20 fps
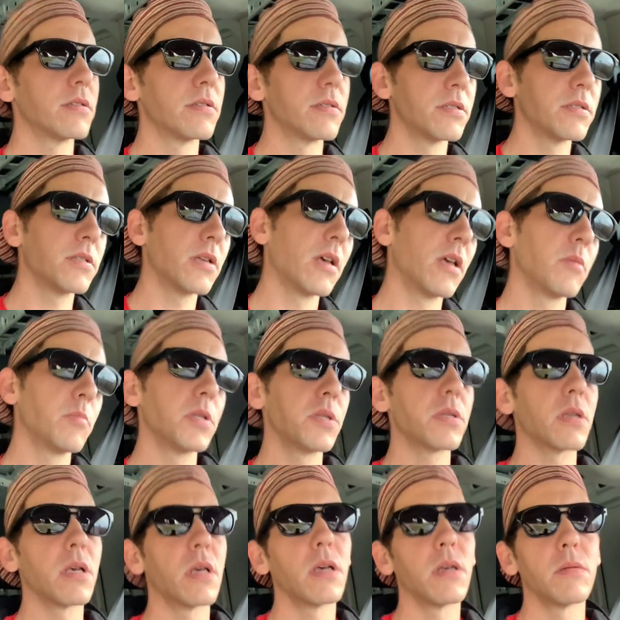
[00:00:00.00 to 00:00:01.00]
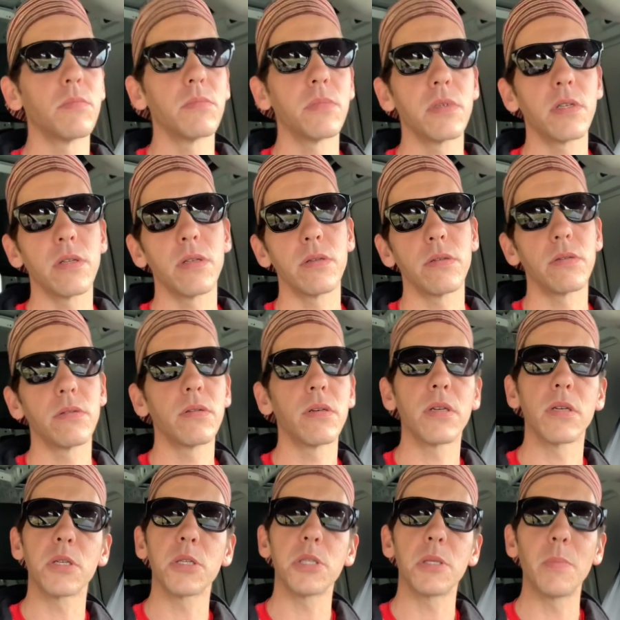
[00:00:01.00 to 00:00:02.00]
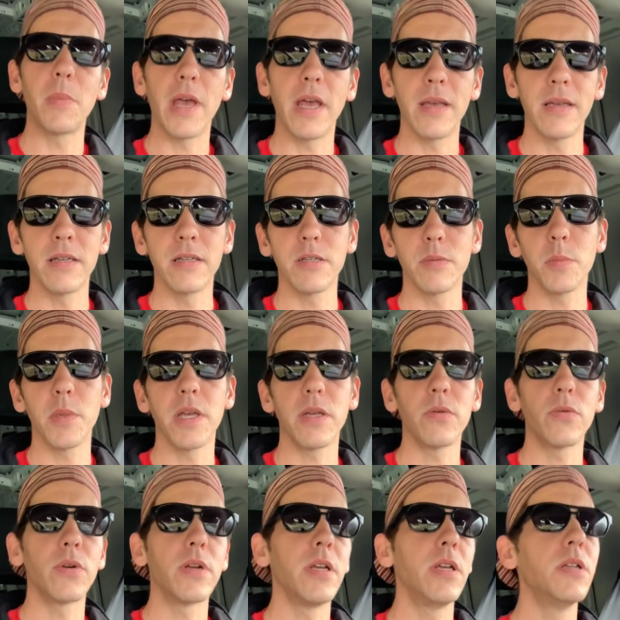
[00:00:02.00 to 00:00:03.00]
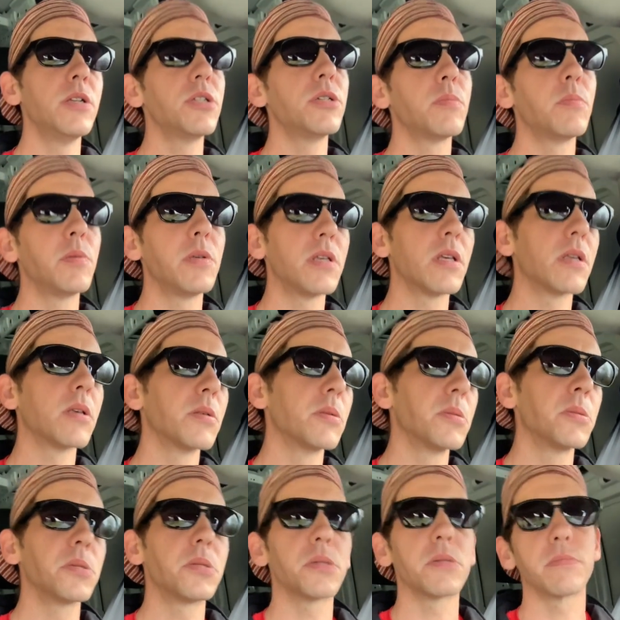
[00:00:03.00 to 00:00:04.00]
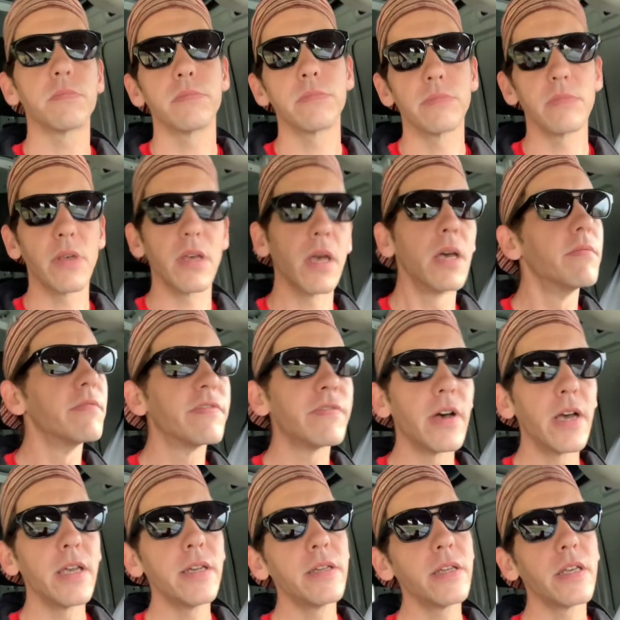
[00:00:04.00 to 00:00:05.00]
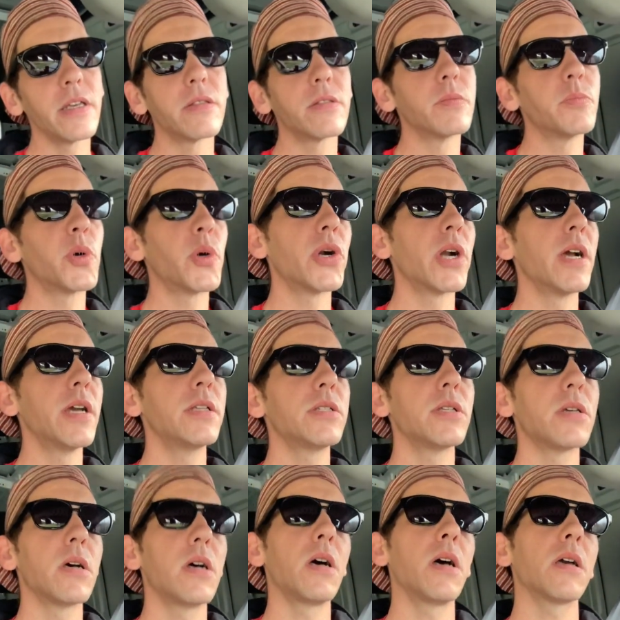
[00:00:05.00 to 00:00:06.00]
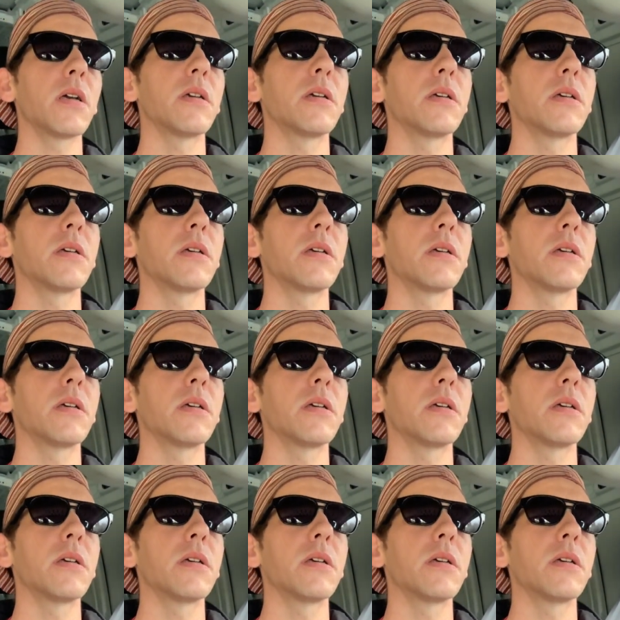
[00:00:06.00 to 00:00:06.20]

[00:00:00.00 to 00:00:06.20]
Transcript: The time has come to expand my reach, because I'm finding the more I talk,